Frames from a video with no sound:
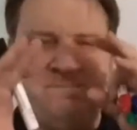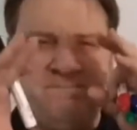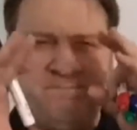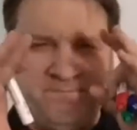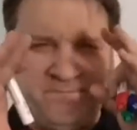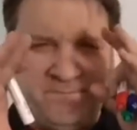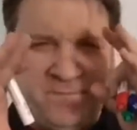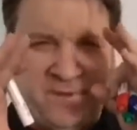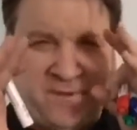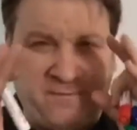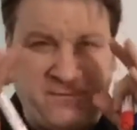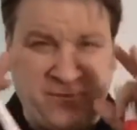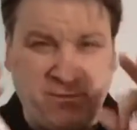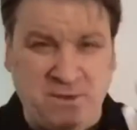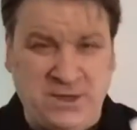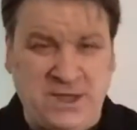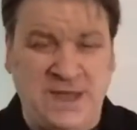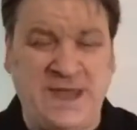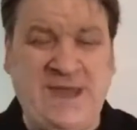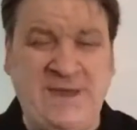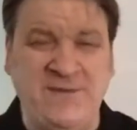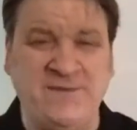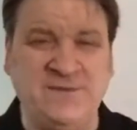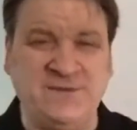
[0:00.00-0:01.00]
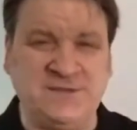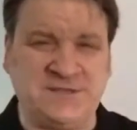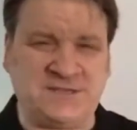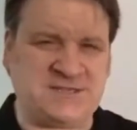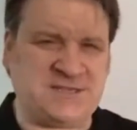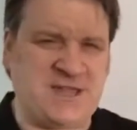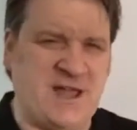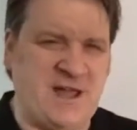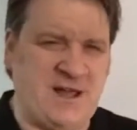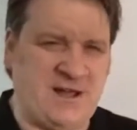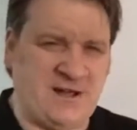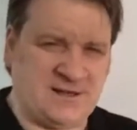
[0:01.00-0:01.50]
before you even
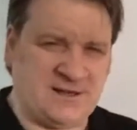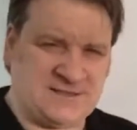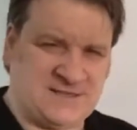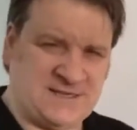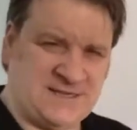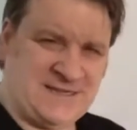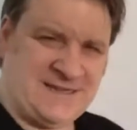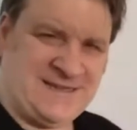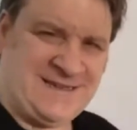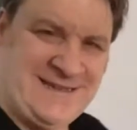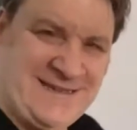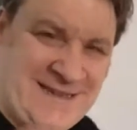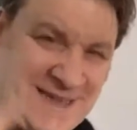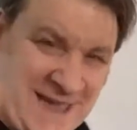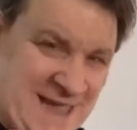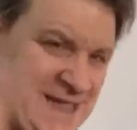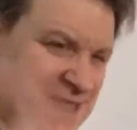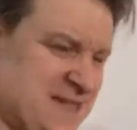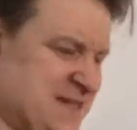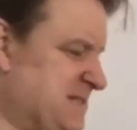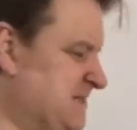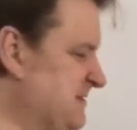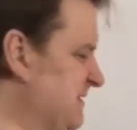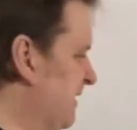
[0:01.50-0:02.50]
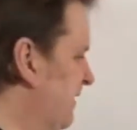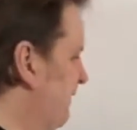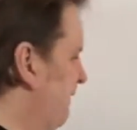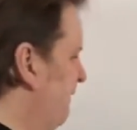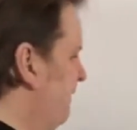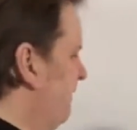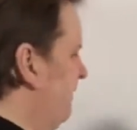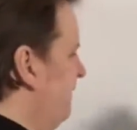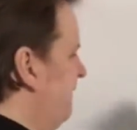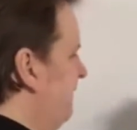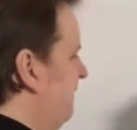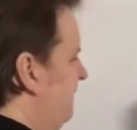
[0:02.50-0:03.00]
start, get
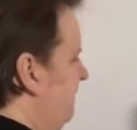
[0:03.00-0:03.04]
yourself